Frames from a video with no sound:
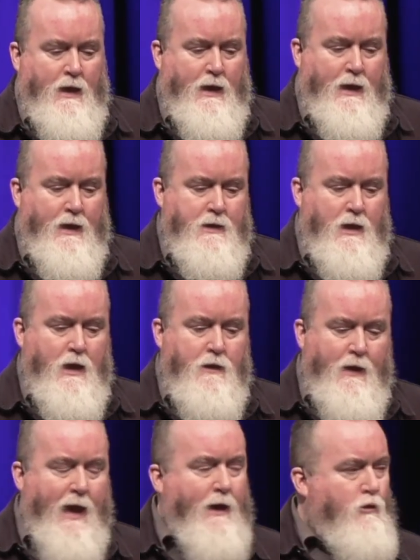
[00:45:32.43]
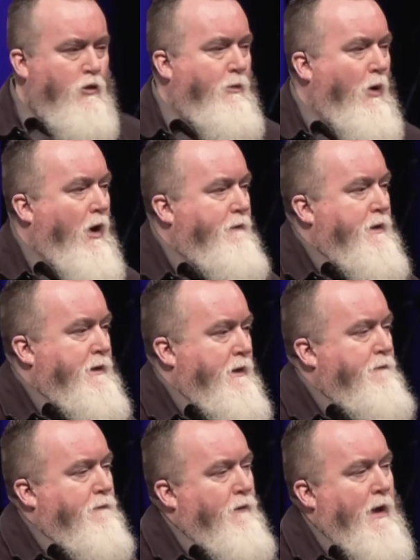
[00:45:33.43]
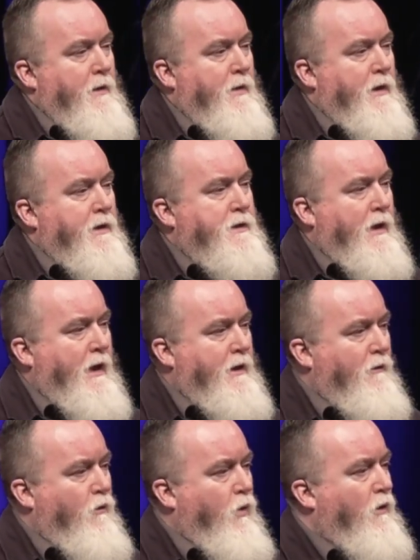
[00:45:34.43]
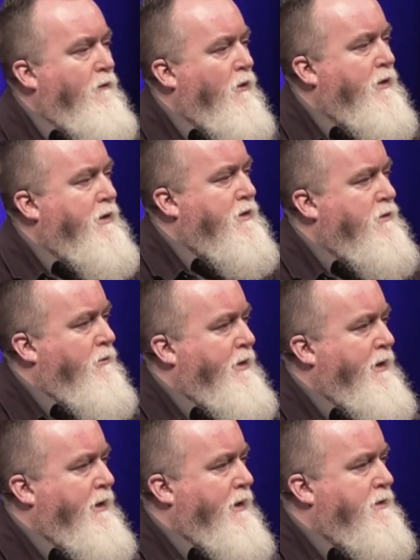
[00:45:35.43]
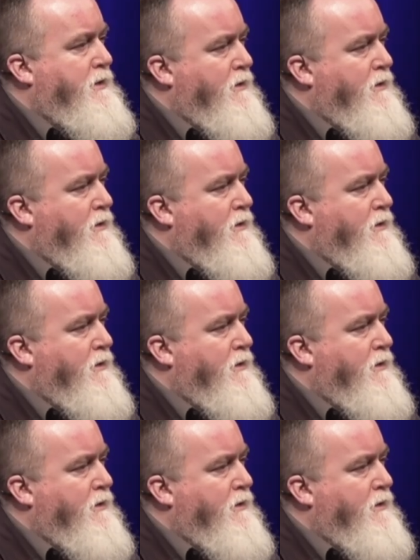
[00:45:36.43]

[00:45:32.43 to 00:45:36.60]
And that group often did frame it as a kind of willful disobedience.